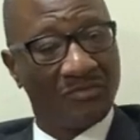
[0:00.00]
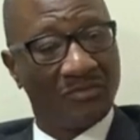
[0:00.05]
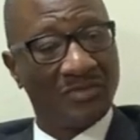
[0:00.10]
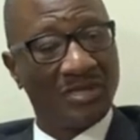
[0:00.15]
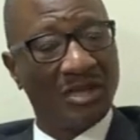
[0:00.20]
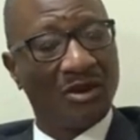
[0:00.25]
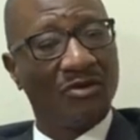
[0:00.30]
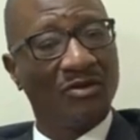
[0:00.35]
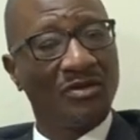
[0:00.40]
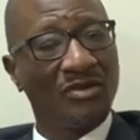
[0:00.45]

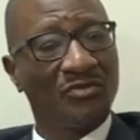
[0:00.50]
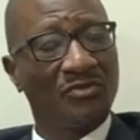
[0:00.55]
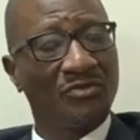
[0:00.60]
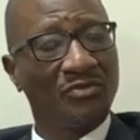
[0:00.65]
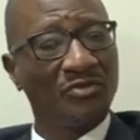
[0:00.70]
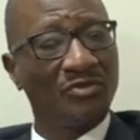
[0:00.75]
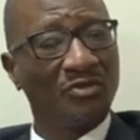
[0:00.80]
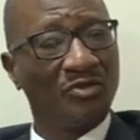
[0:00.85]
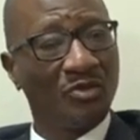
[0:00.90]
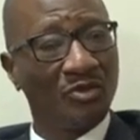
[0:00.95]
Now,
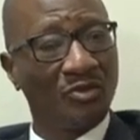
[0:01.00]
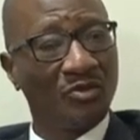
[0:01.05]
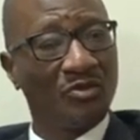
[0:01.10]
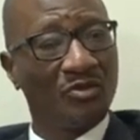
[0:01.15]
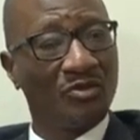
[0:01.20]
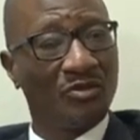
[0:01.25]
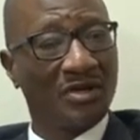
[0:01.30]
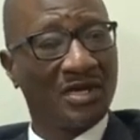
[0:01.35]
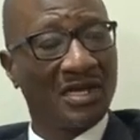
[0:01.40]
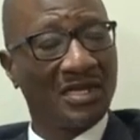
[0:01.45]
if you
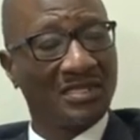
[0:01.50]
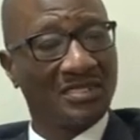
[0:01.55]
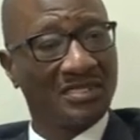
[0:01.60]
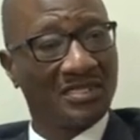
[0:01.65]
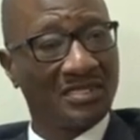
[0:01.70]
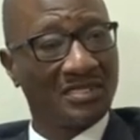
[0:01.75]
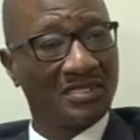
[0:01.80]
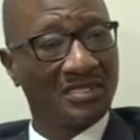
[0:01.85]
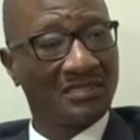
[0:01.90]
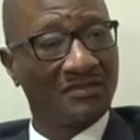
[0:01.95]
look
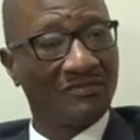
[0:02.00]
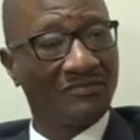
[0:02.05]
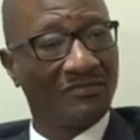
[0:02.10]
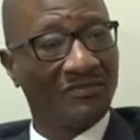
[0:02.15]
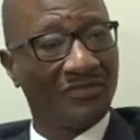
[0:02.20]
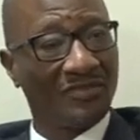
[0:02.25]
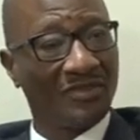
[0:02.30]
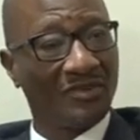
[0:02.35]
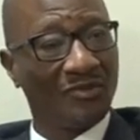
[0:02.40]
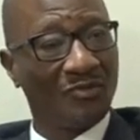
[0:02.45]
at
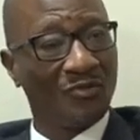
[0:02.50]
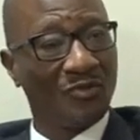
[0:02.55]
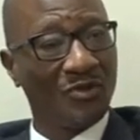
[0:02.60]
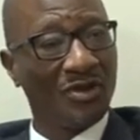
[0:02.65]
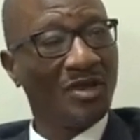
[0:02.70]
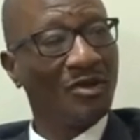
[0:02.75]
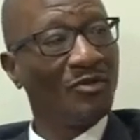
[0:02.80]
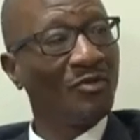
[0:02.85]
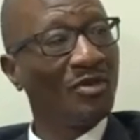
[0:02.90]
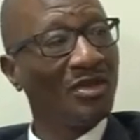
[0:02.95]

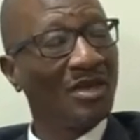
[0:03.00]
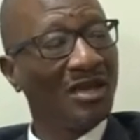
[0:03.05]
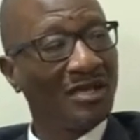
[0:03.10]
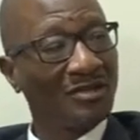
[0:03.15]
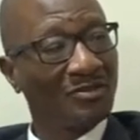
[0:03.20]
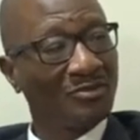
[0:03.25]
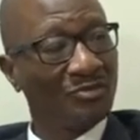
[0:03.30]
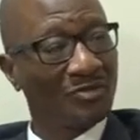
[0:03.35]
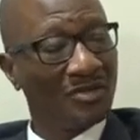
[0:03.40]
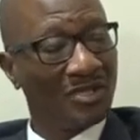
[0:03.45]
where we are
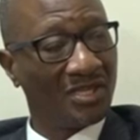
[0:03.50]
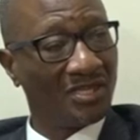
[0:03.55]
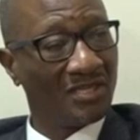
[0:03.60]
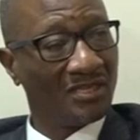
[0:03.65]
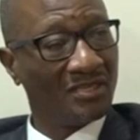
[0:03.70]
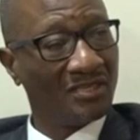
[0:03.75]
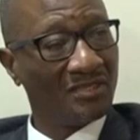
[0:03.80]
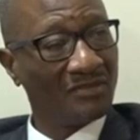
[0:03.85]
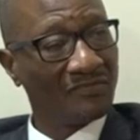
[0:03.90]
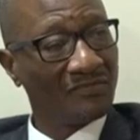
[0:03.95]

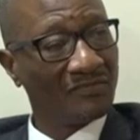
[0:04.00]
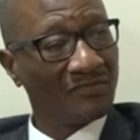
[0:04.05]
today,